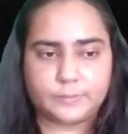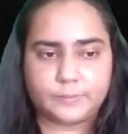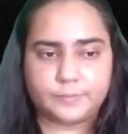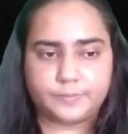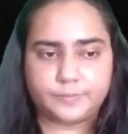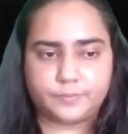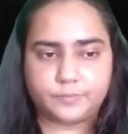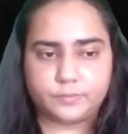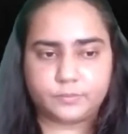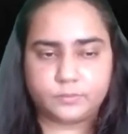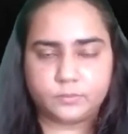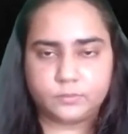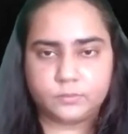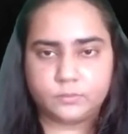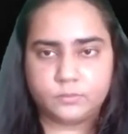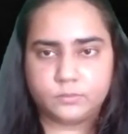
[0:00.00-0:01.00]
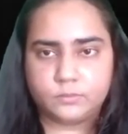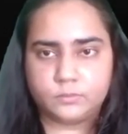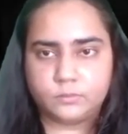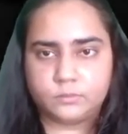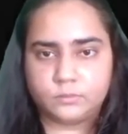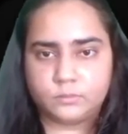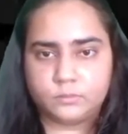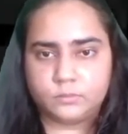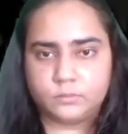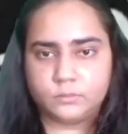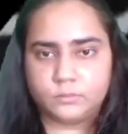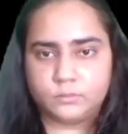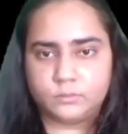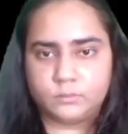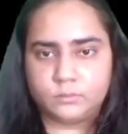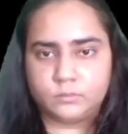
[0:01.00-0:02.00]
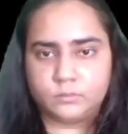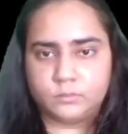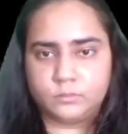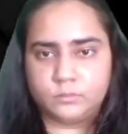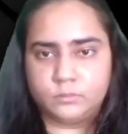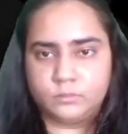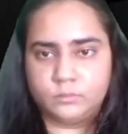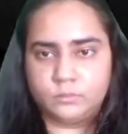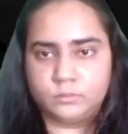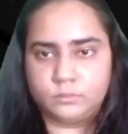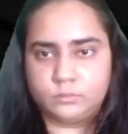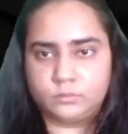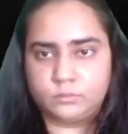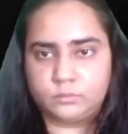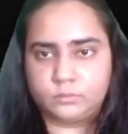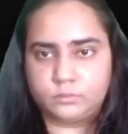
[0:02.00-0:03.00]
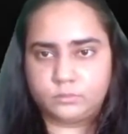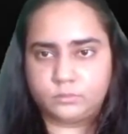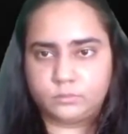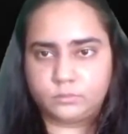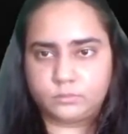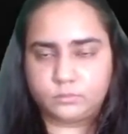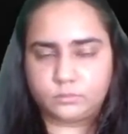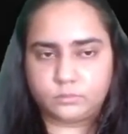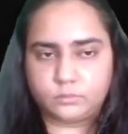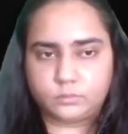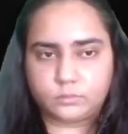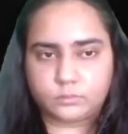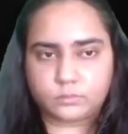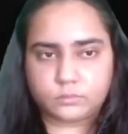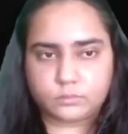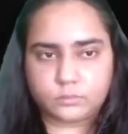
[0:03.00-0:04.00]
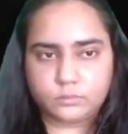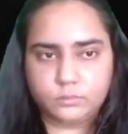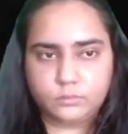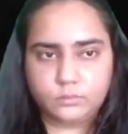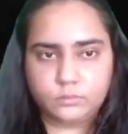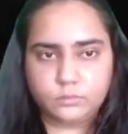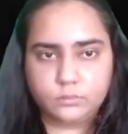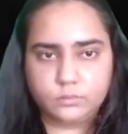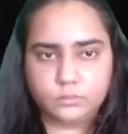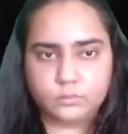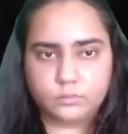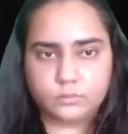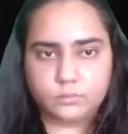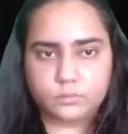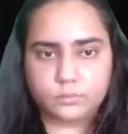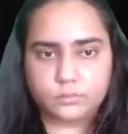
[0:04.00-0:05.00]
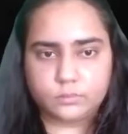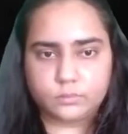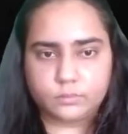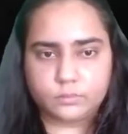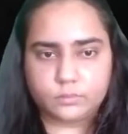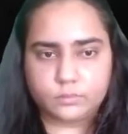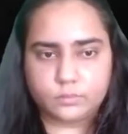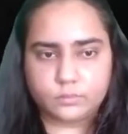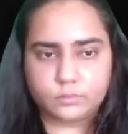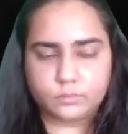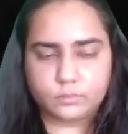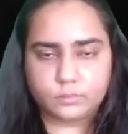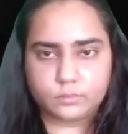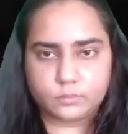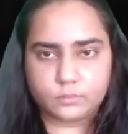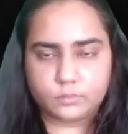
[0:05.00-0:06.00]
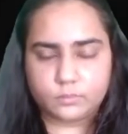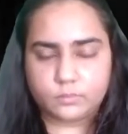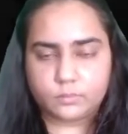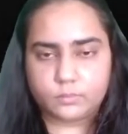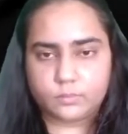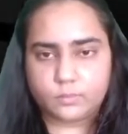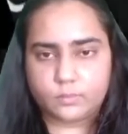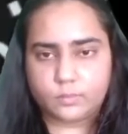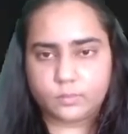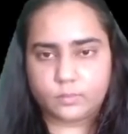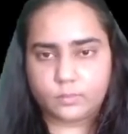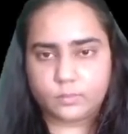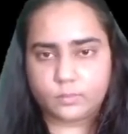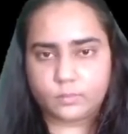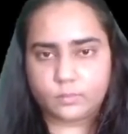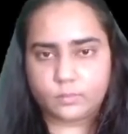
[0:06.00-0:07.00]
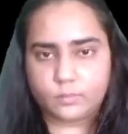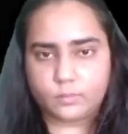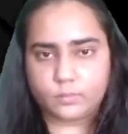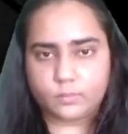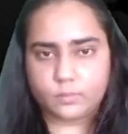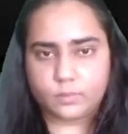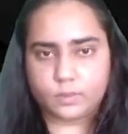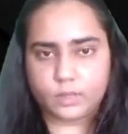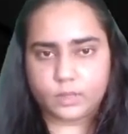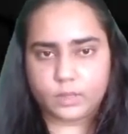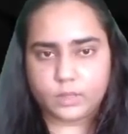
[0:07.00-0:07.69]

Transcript: Nothing is said.